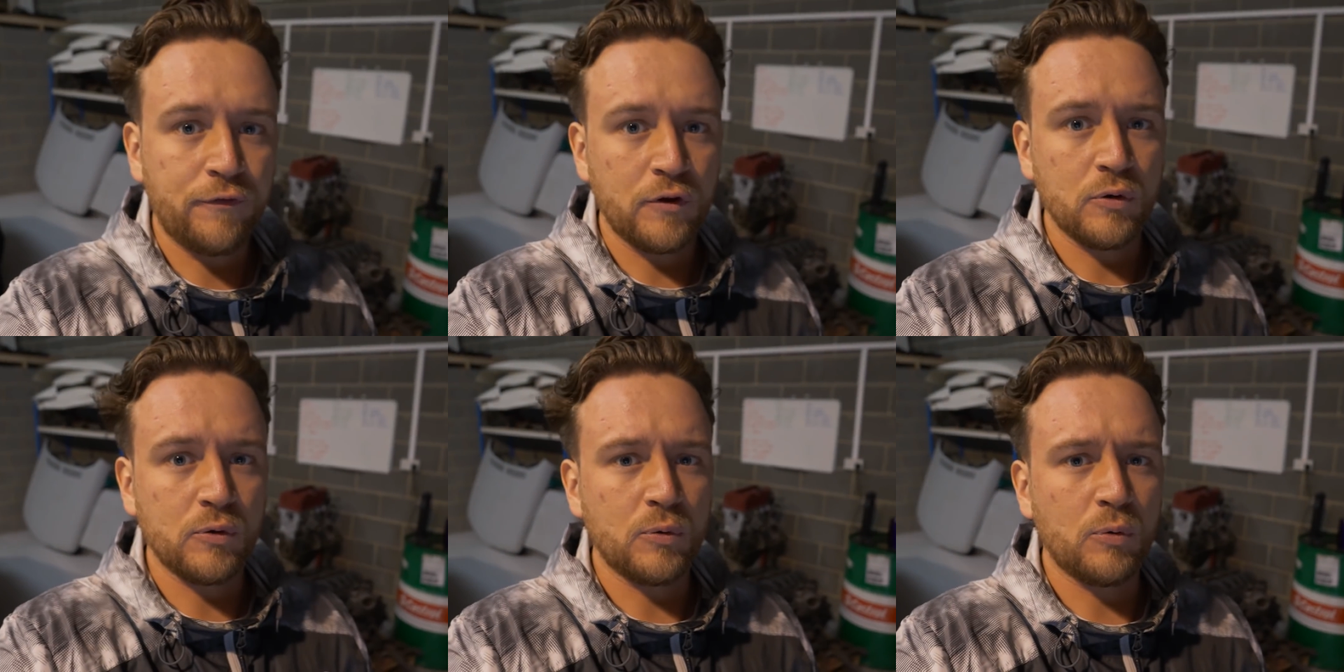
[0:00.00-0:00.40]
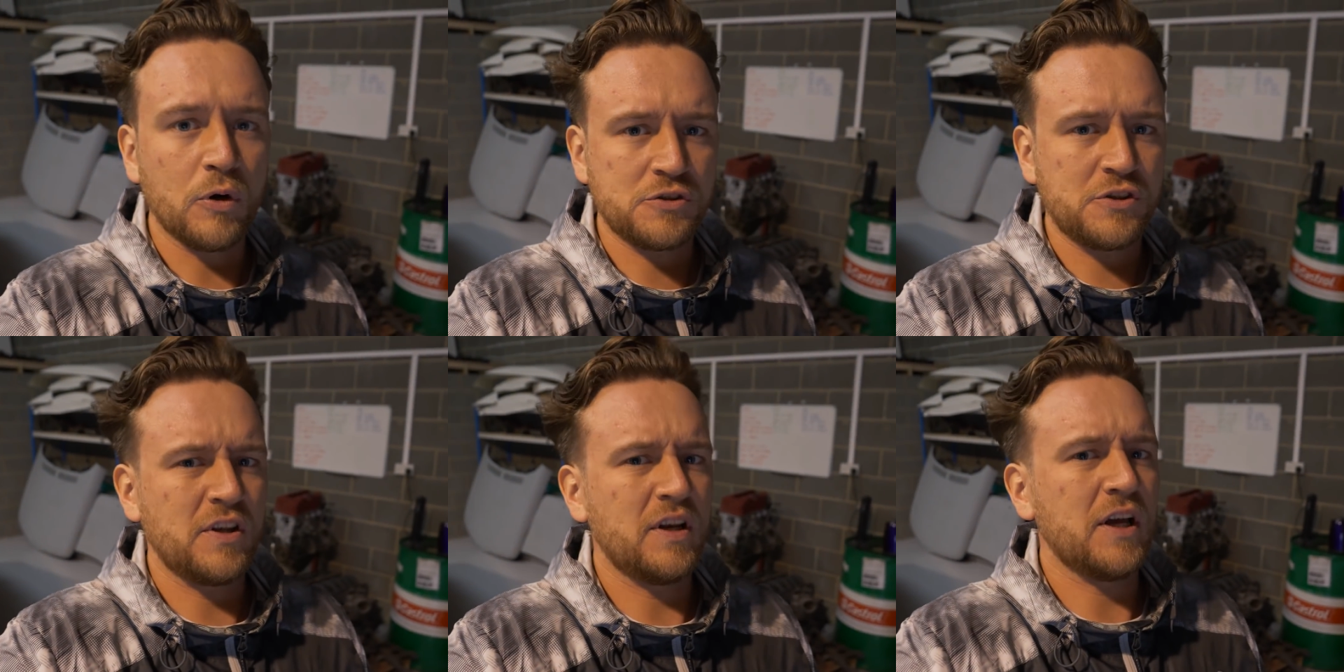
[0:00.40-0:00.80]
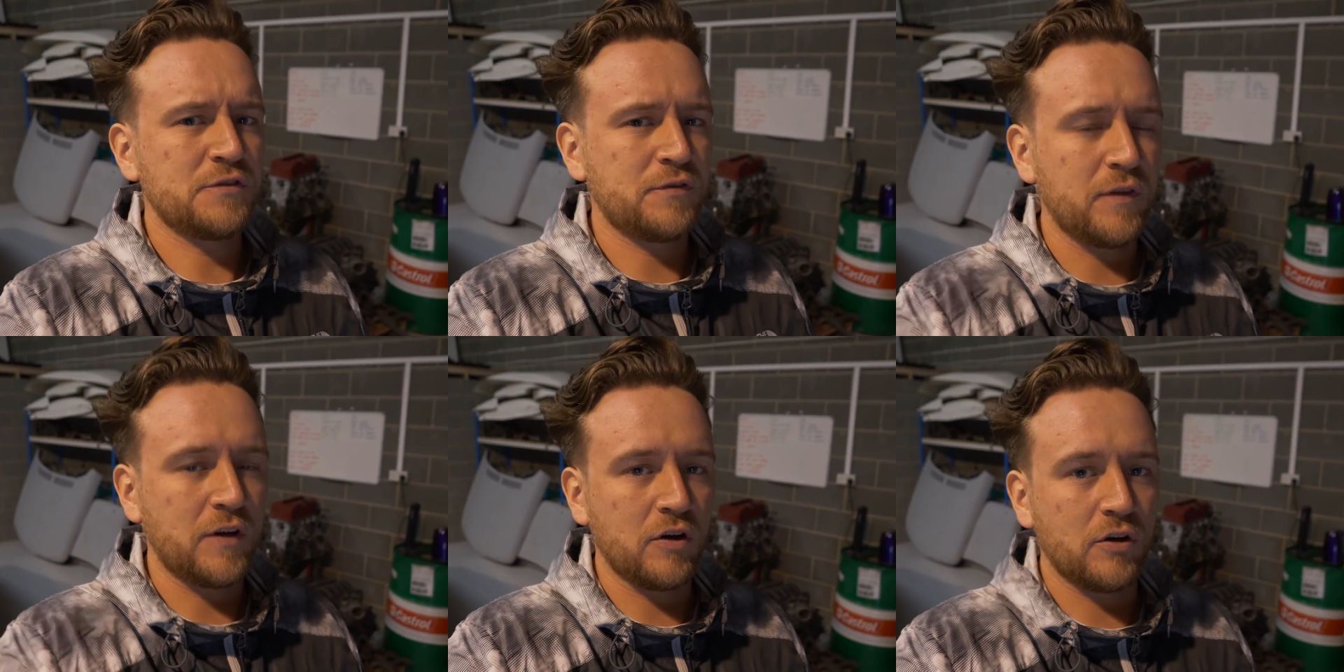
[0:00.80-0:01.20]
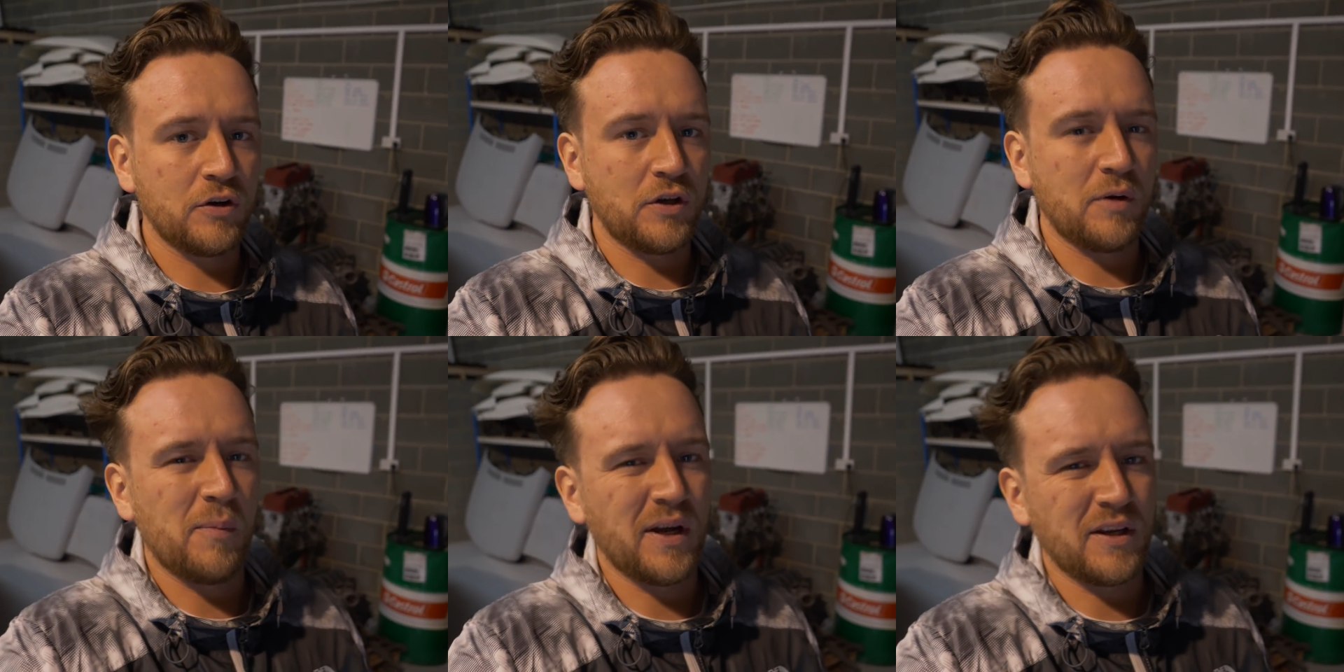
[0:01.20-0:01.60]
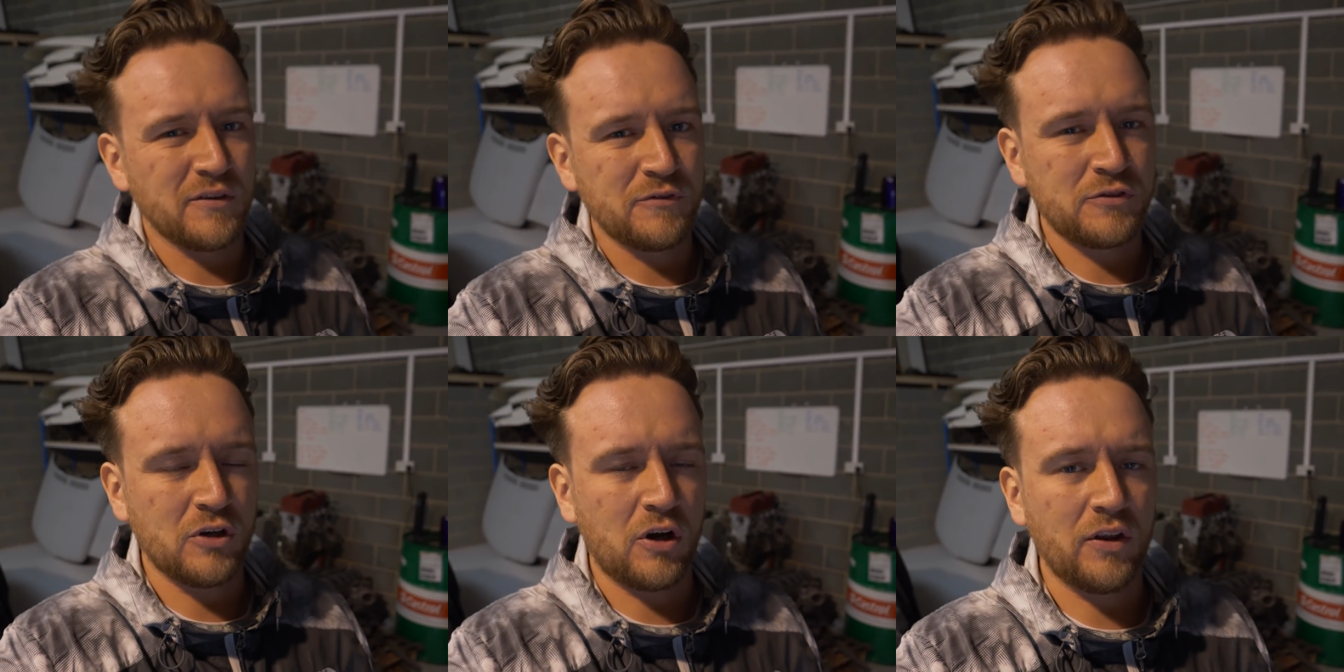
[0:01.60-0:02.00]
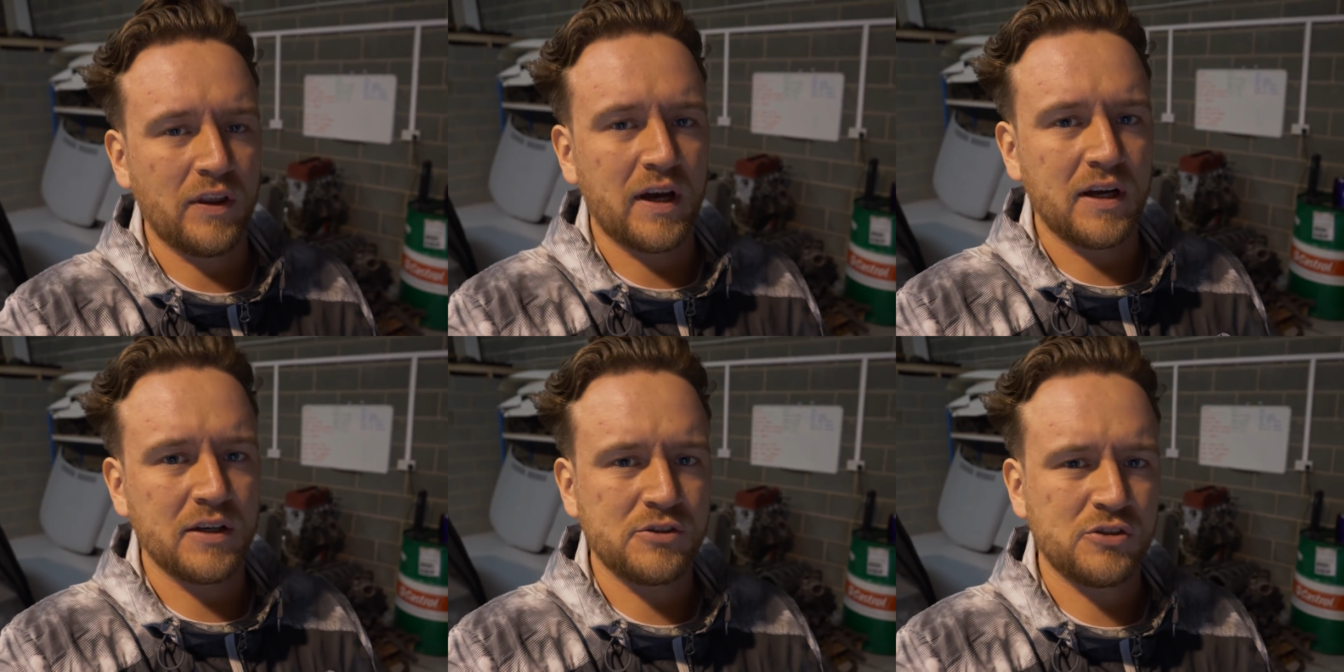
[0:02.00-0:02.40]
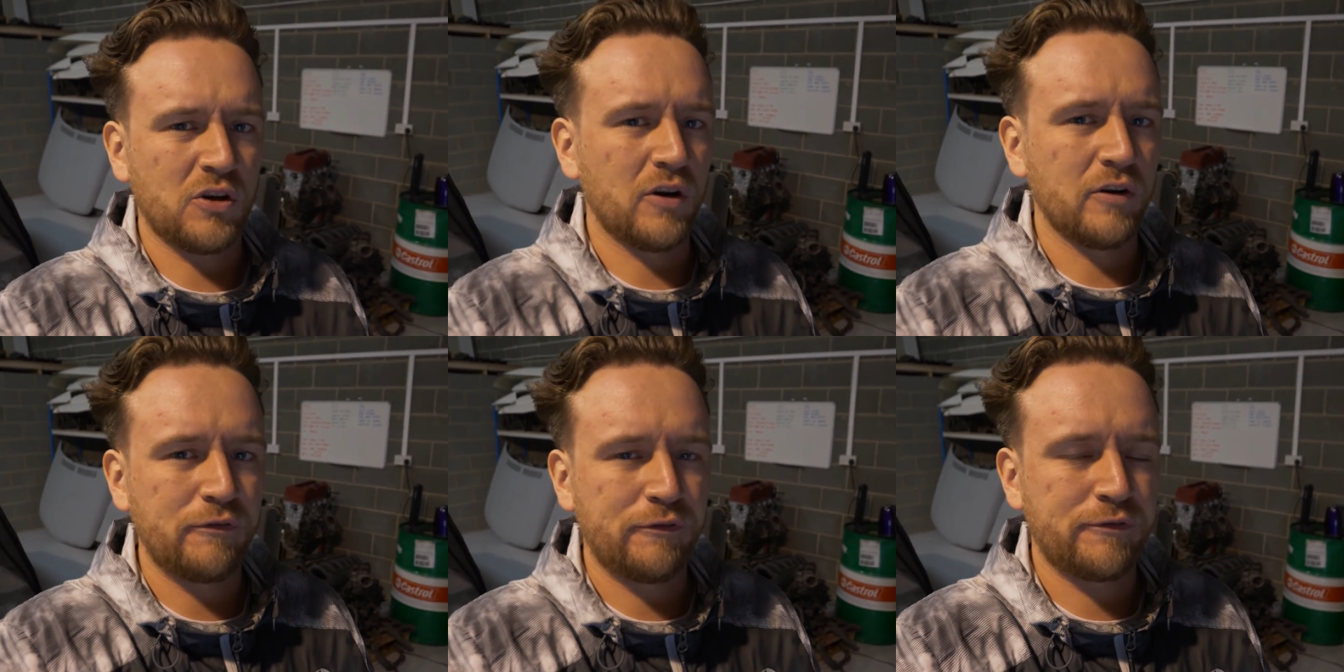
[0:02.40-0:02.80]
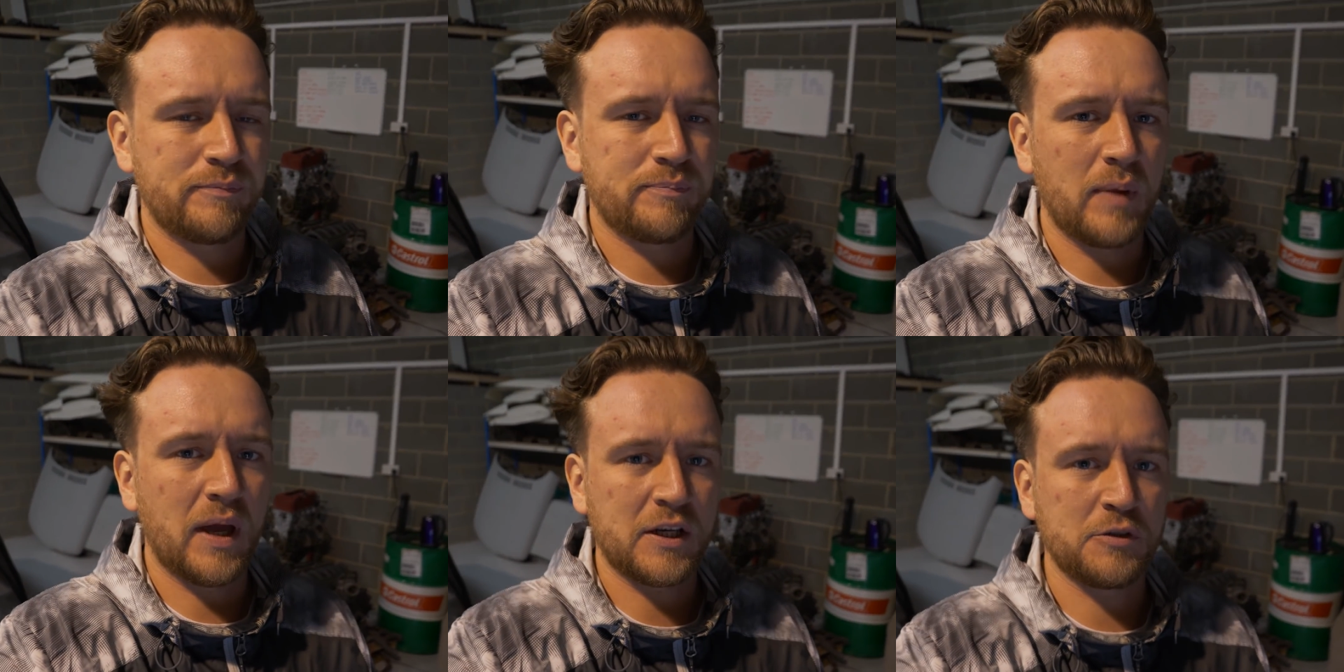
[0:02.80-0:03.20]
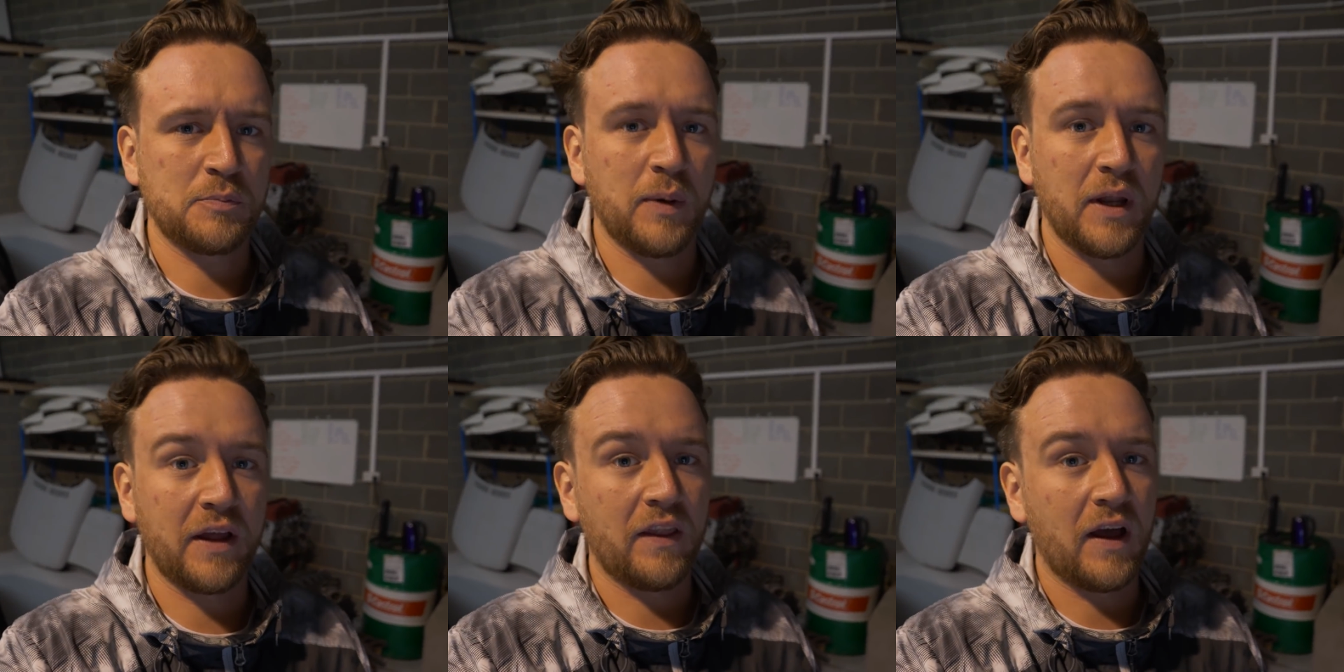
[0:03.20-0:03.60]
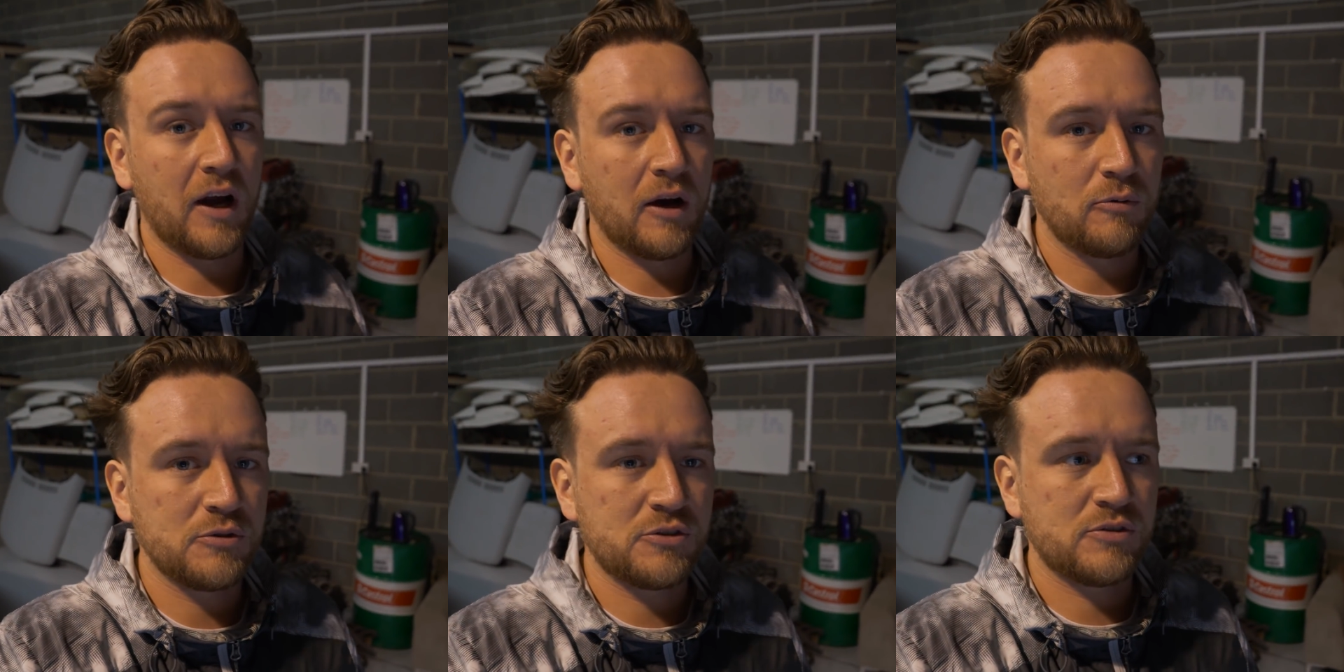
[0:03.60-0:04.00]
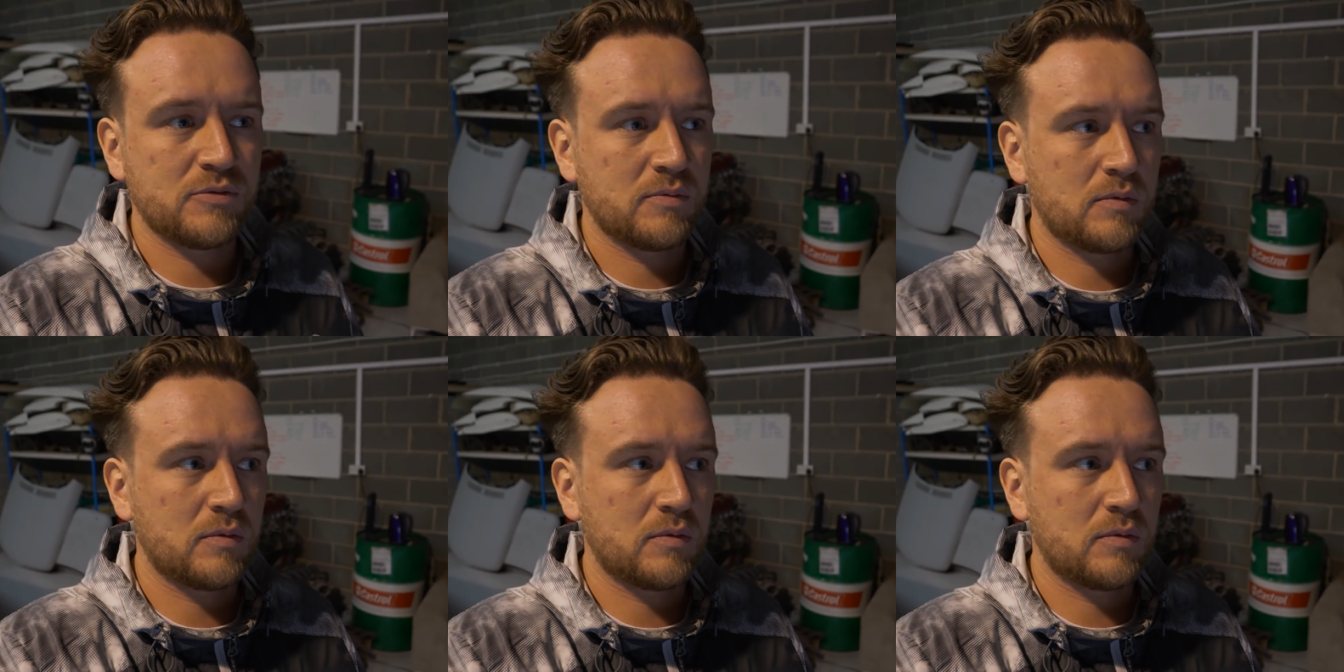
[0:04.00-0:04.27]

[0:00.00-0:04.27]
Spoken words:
you watched the last video, you might have saw that I sort of explained that I was